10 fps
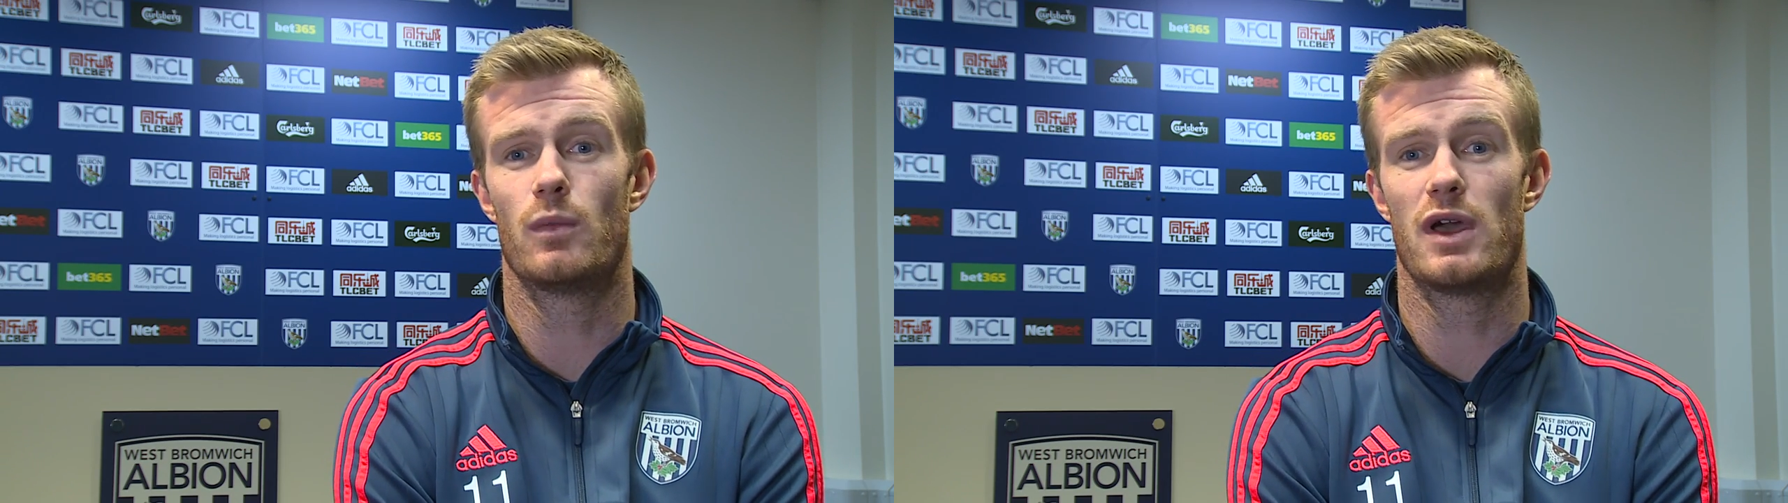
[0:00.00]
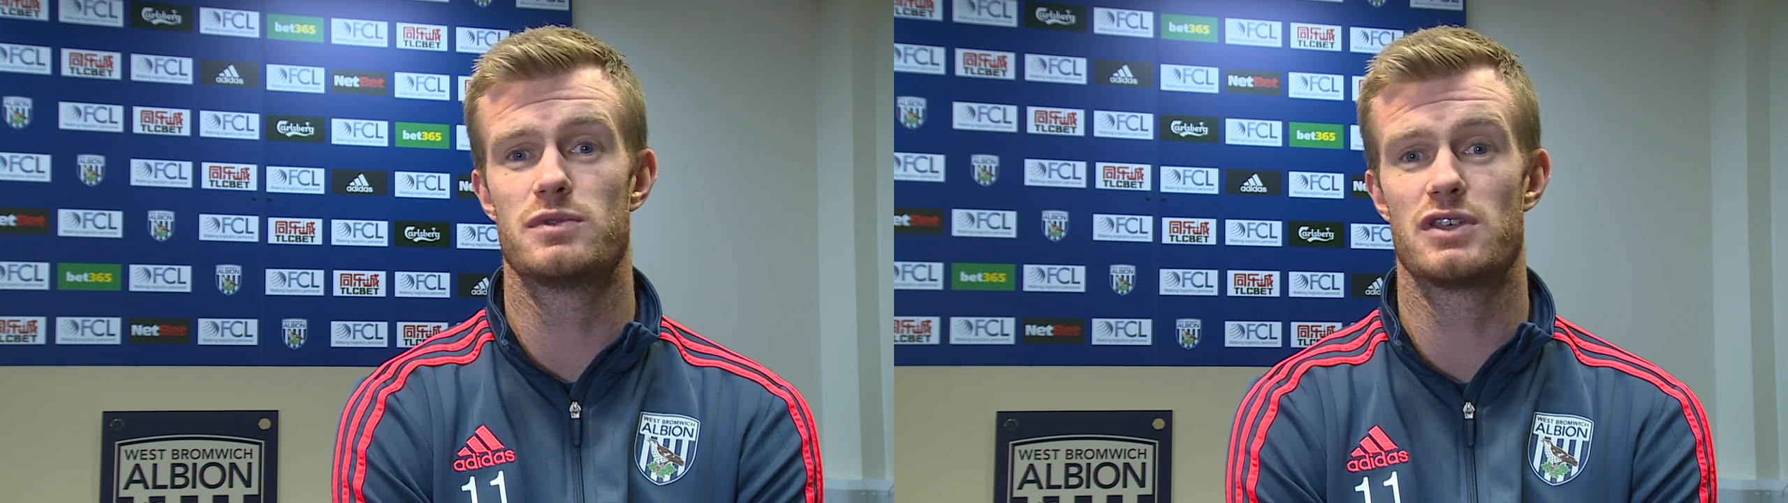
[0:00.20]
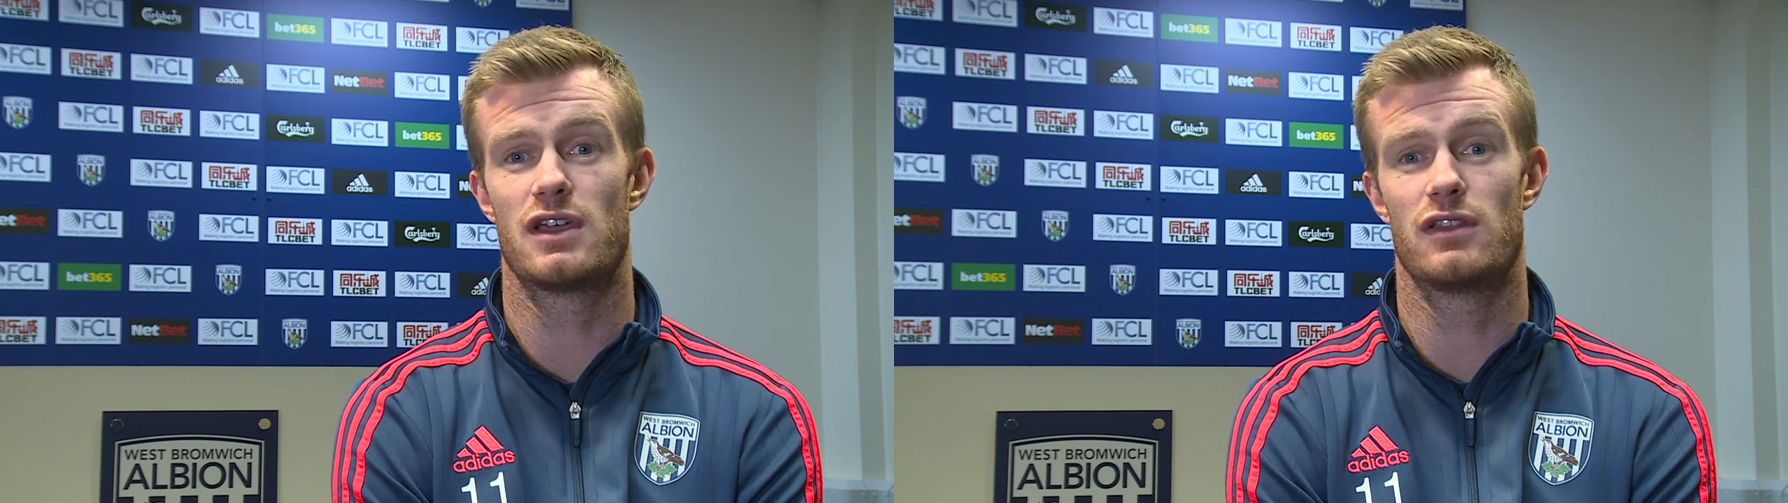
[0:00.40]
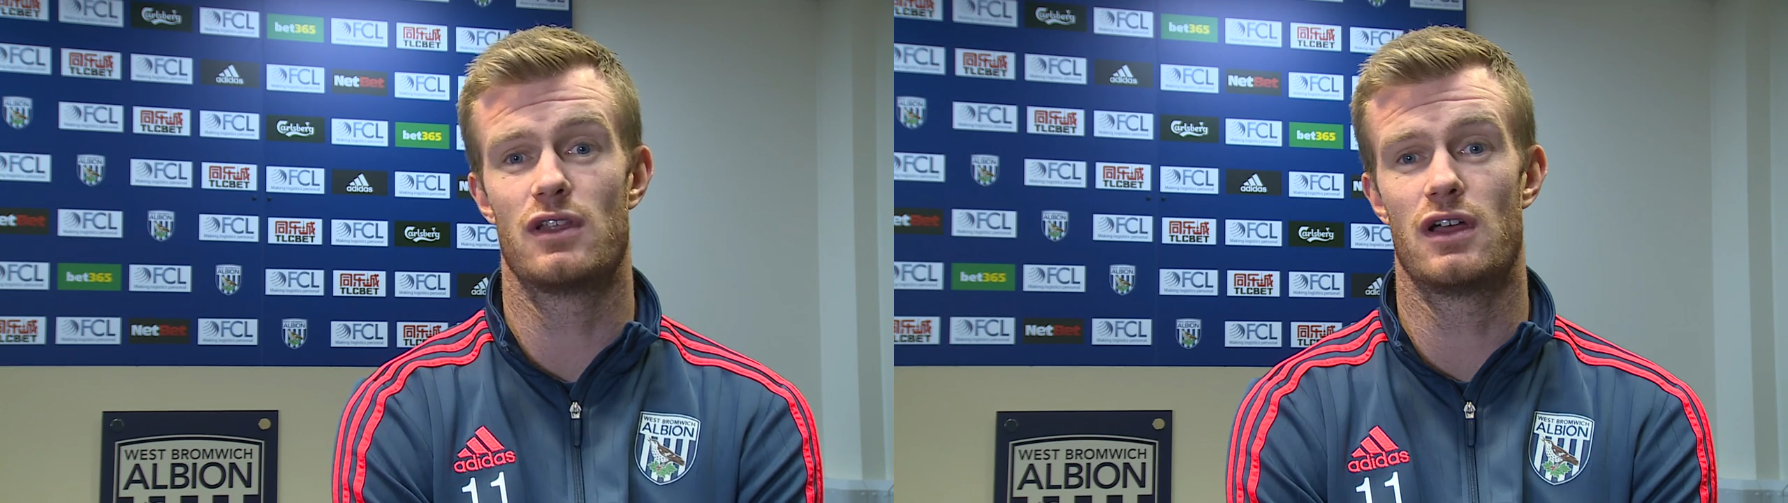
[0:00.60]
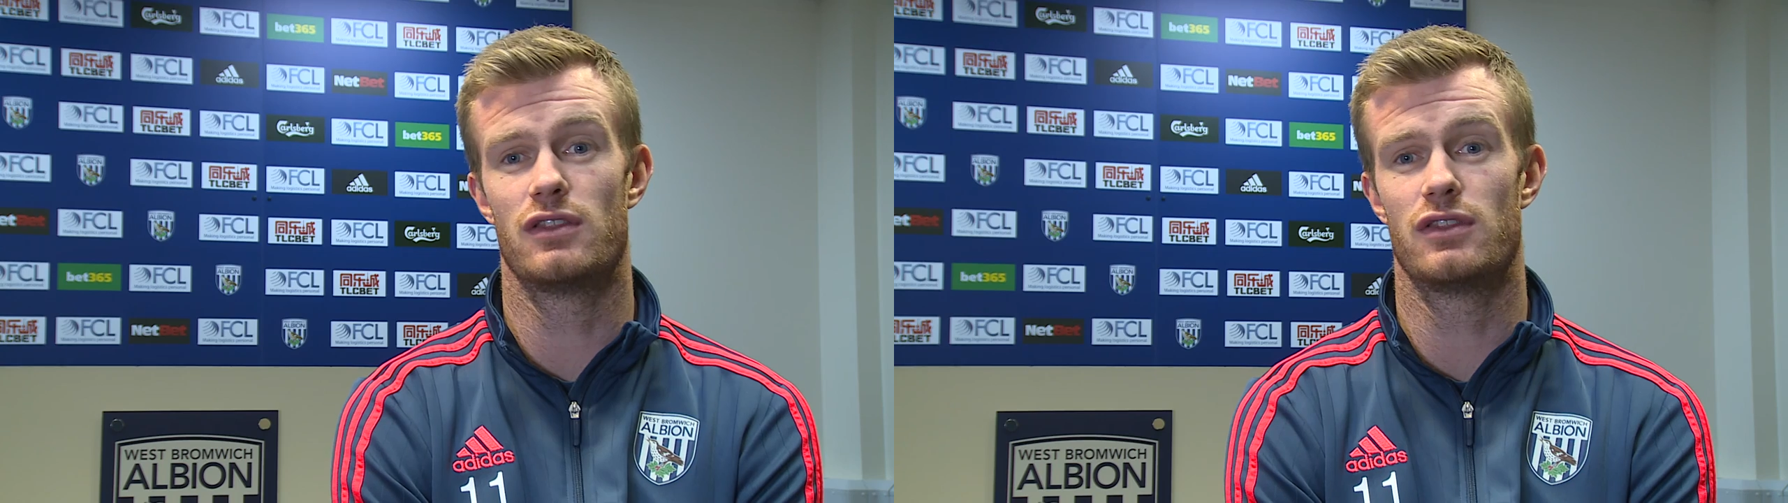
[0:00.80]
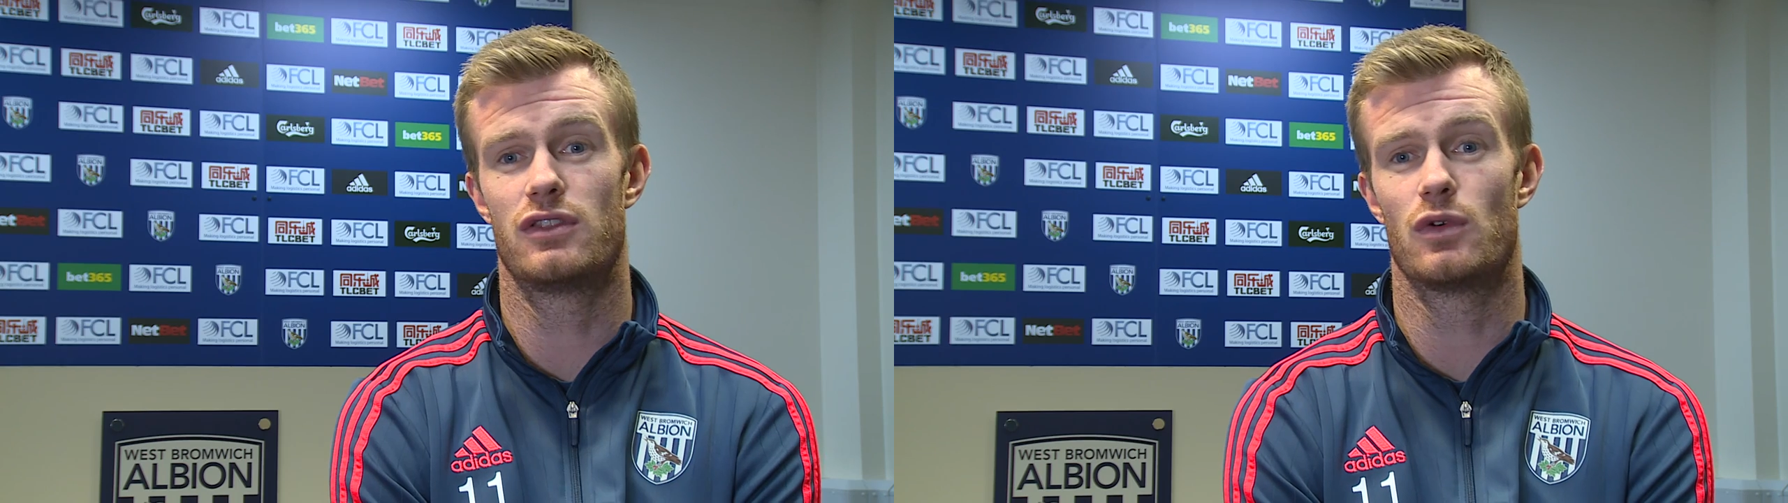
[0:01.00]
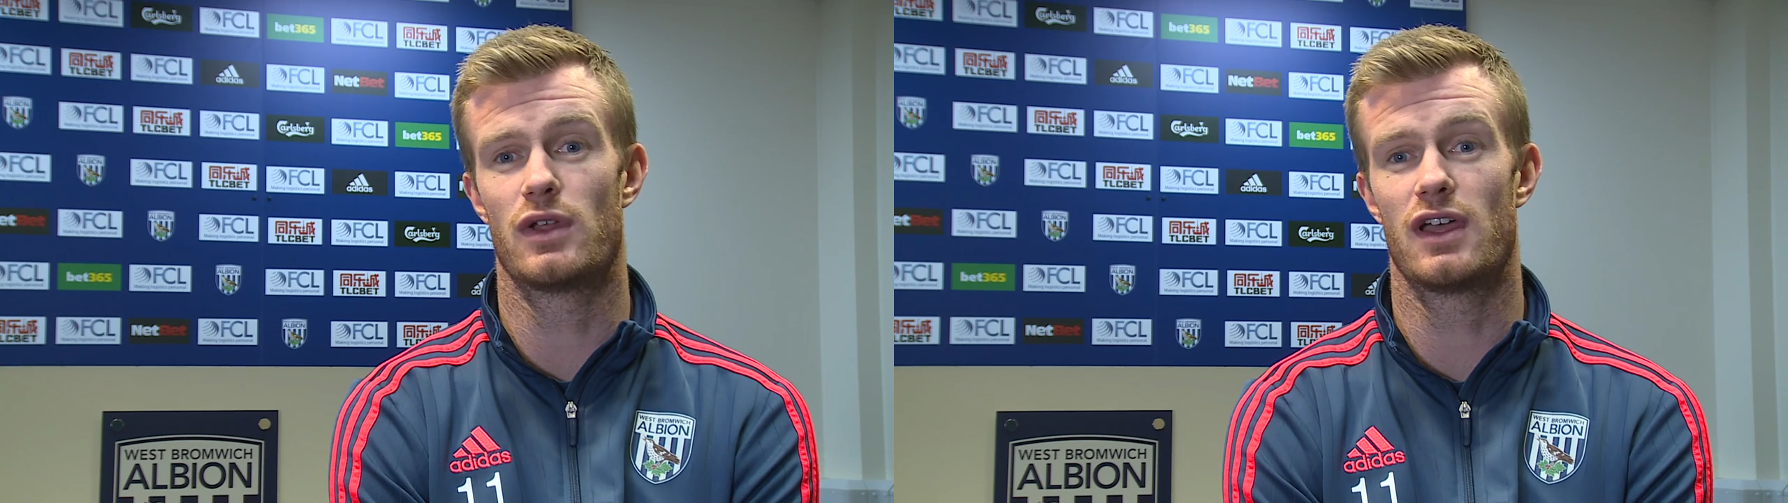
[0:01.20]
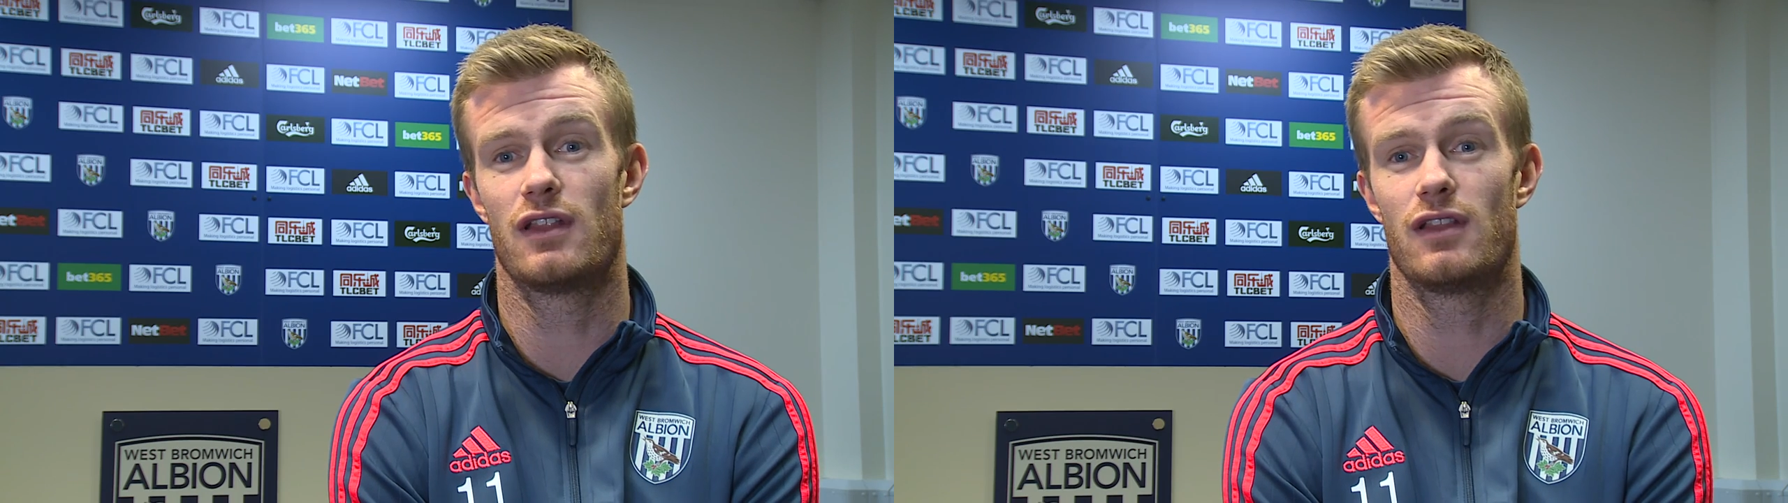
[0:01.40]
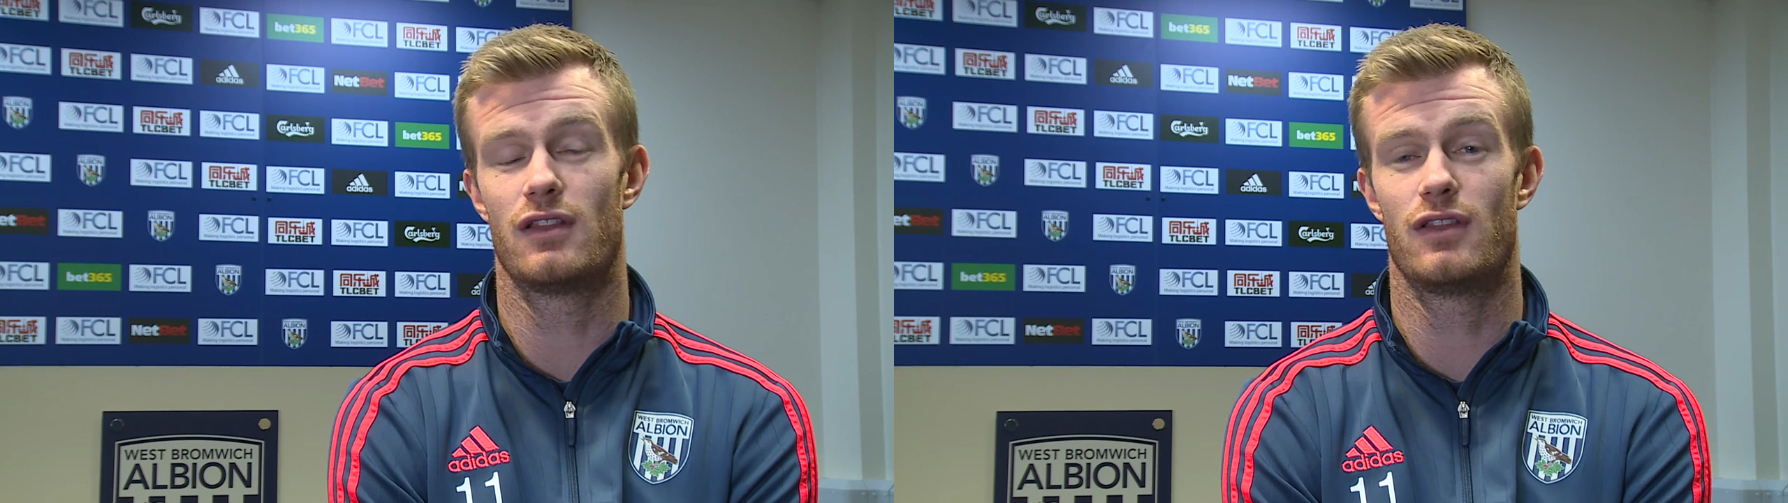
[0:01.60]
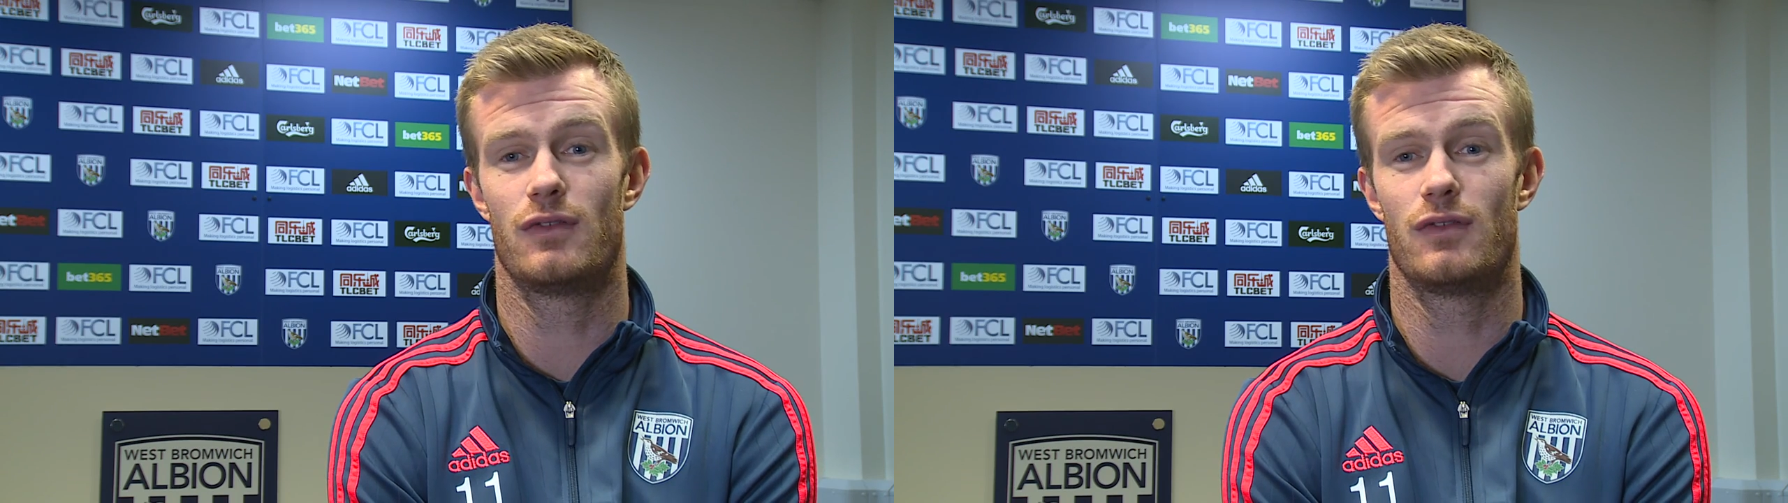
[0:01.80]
website and donating